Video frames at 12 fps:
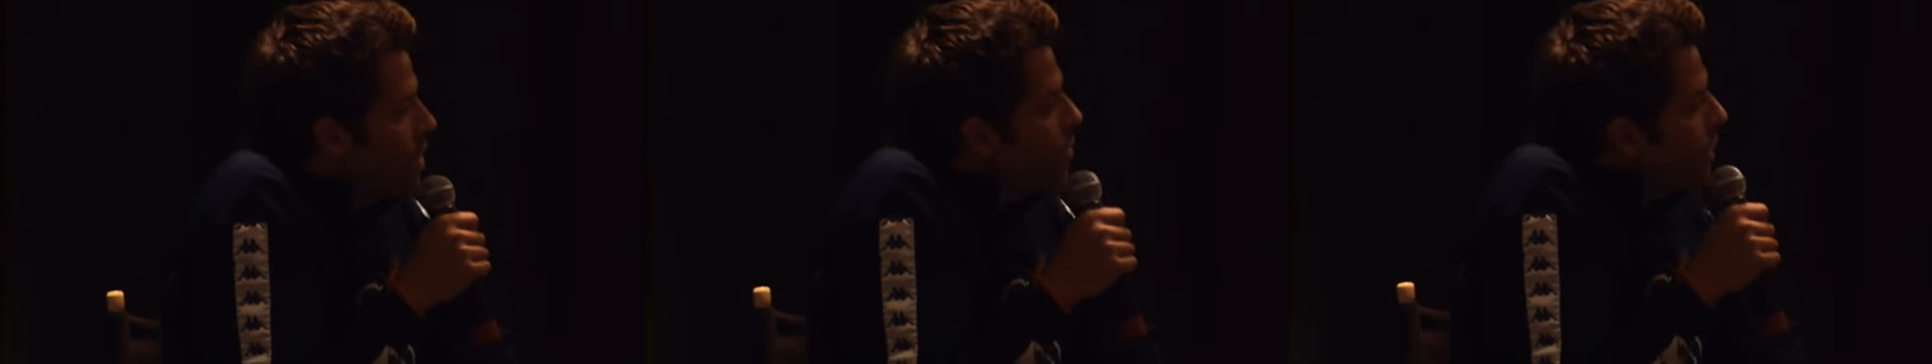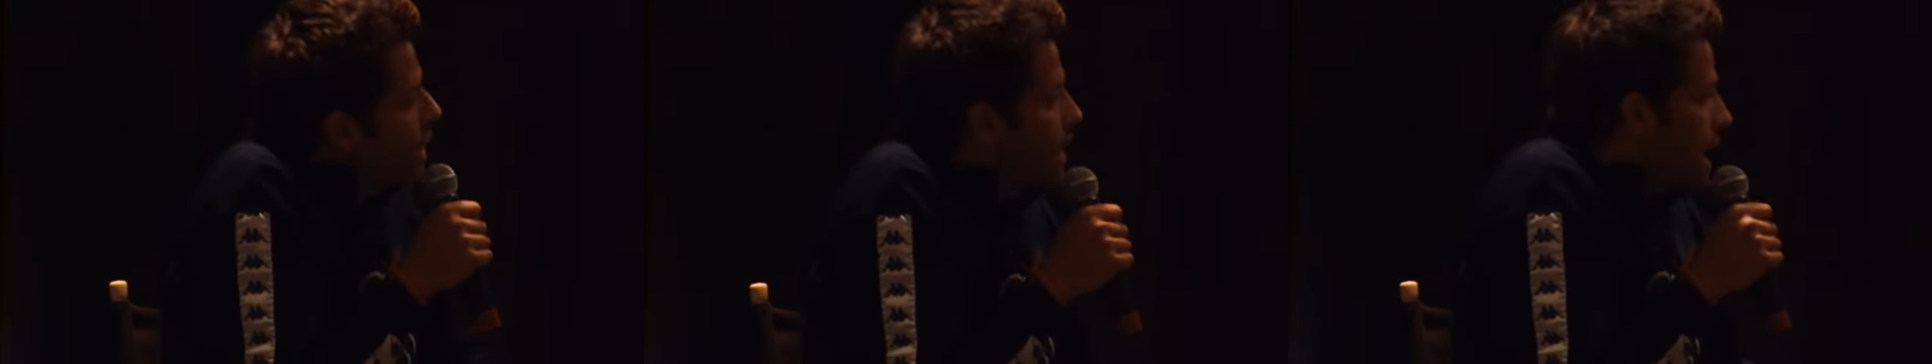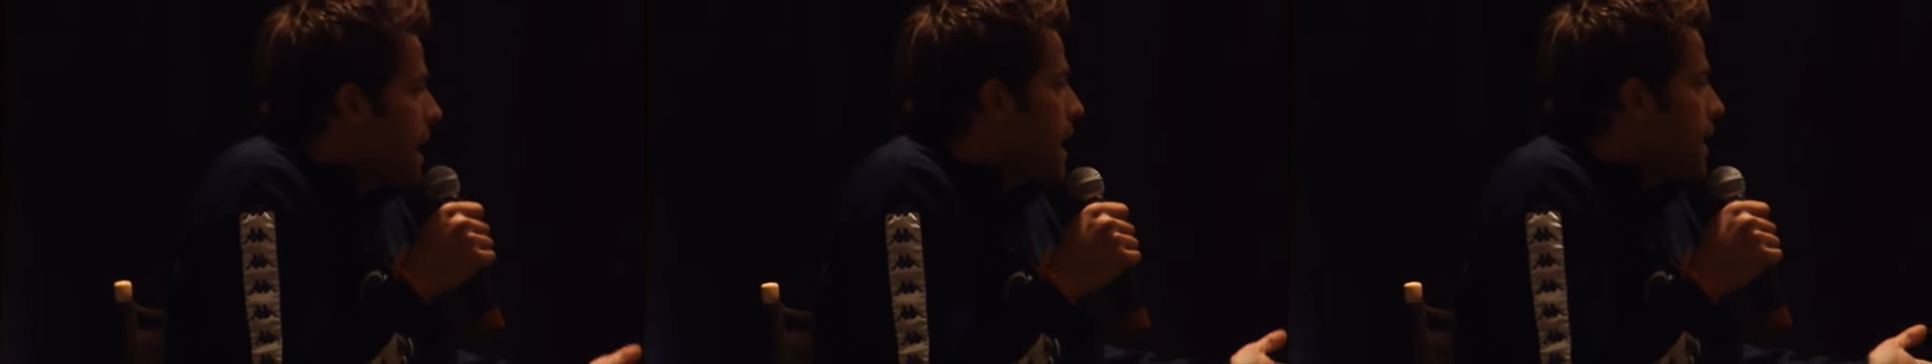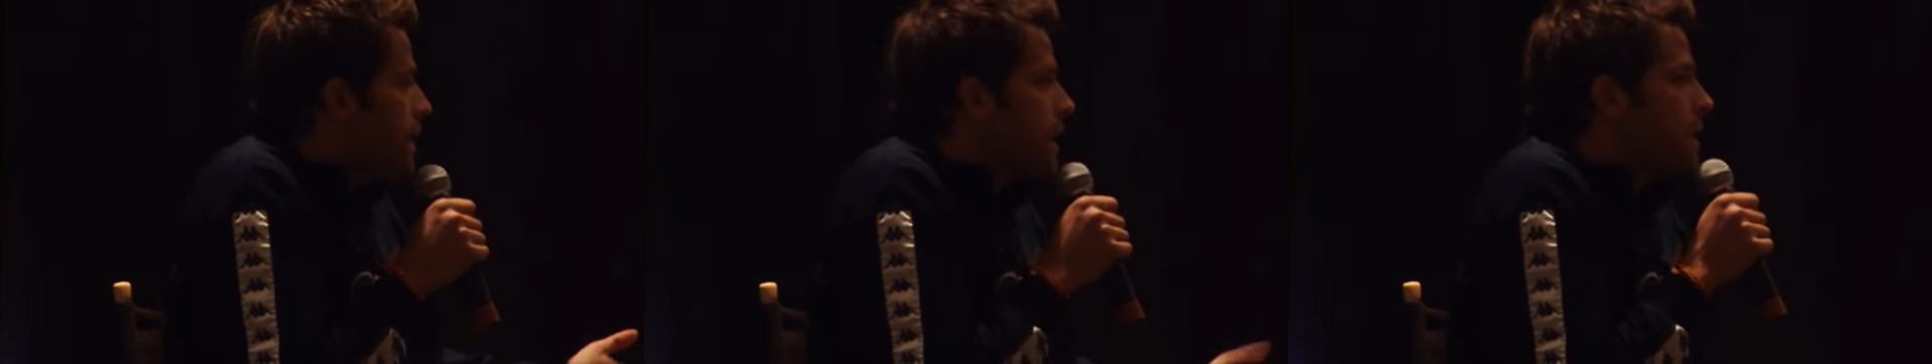well,
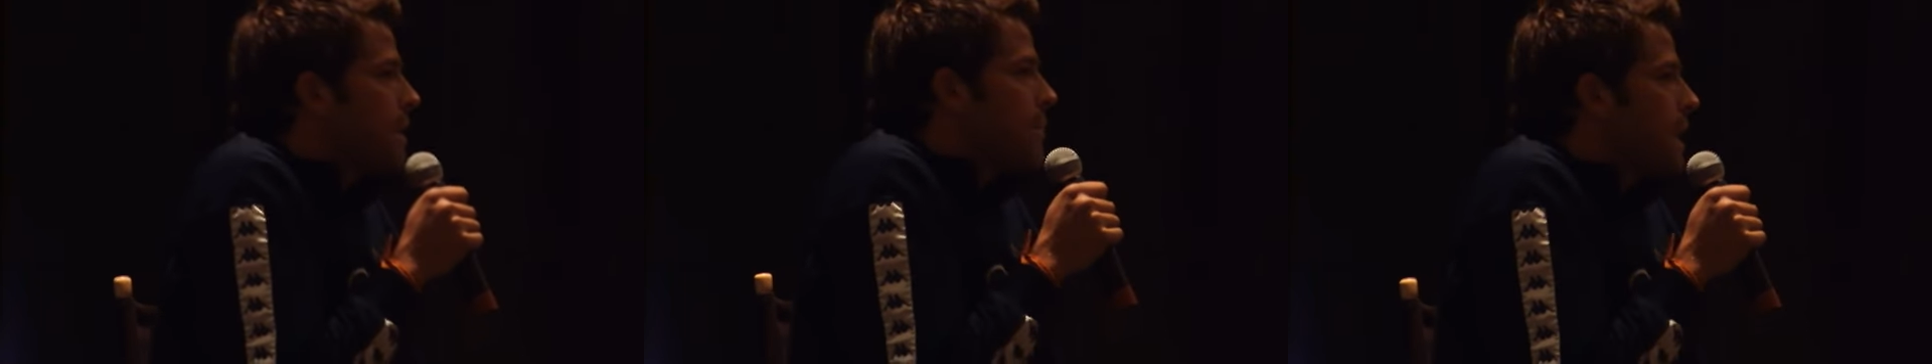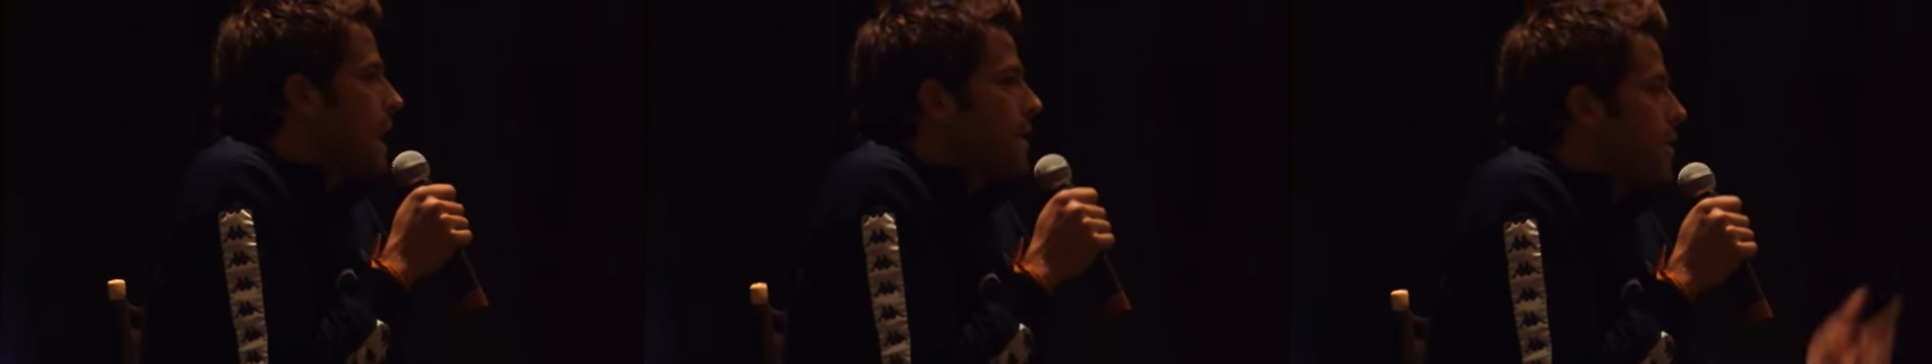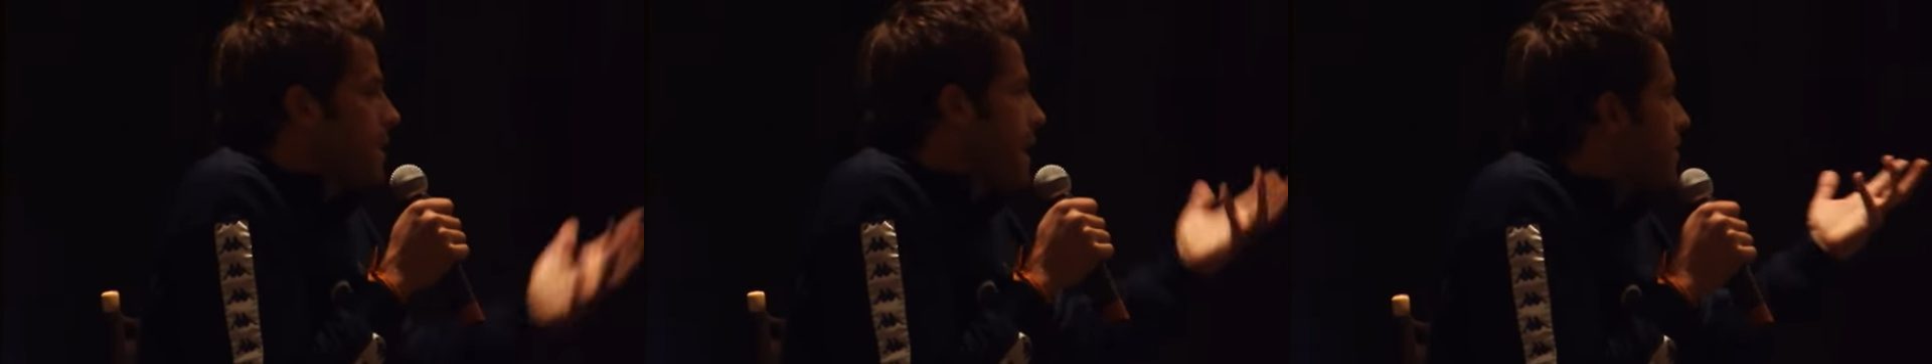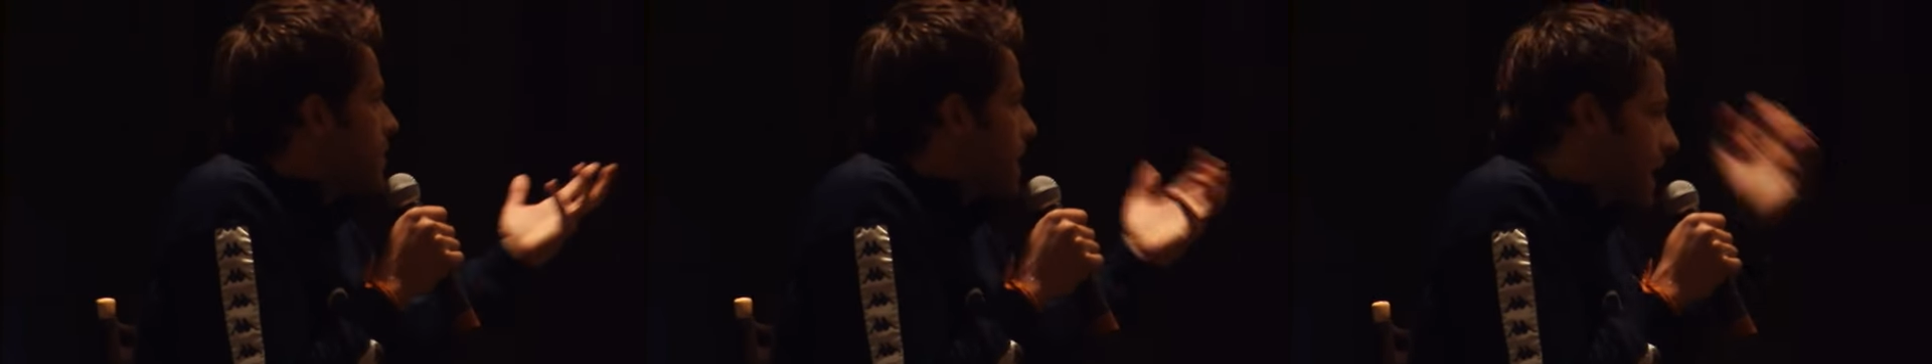I think, I mean, I don't know. I
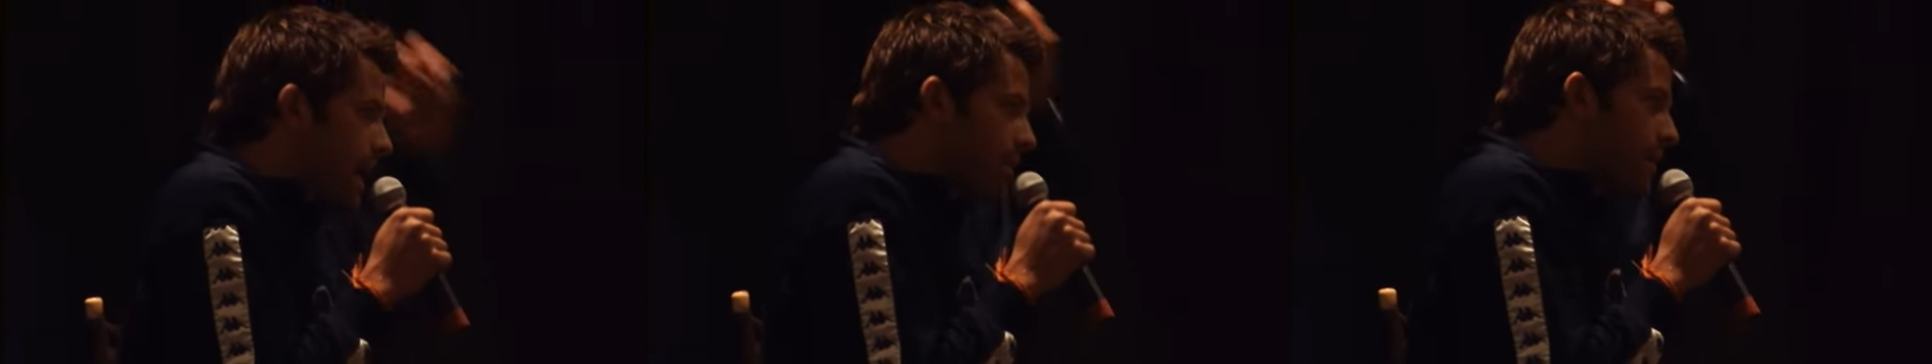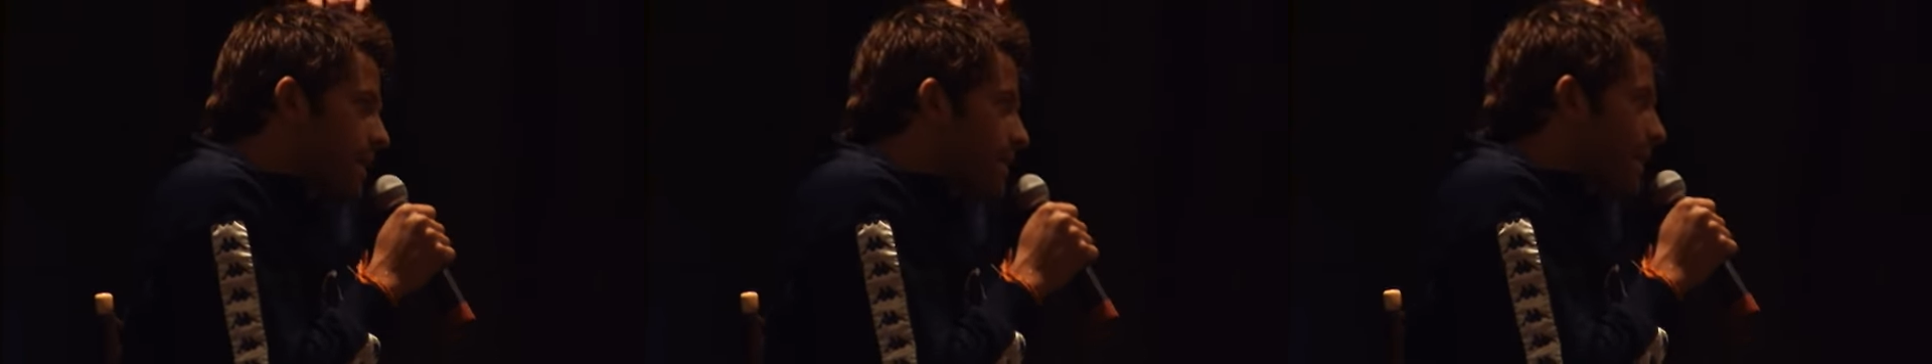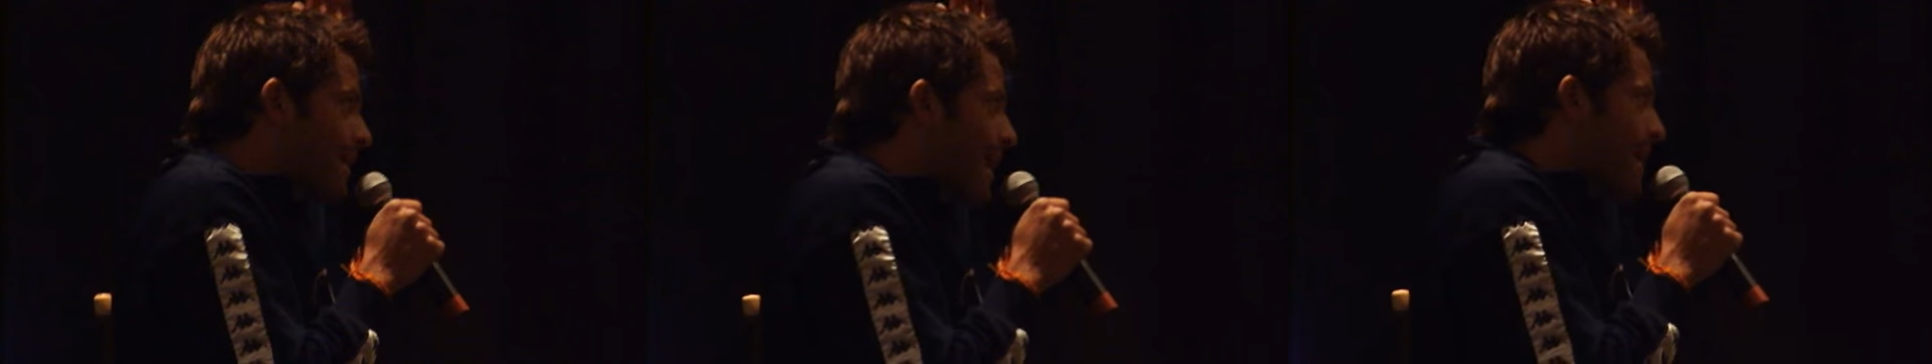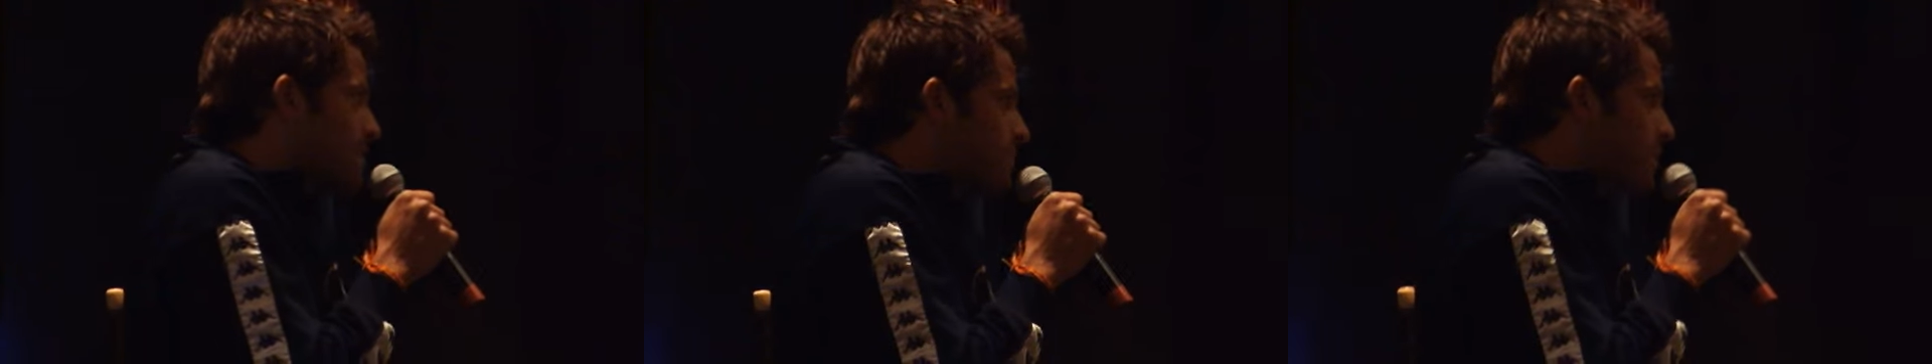don't think, I don't think the cast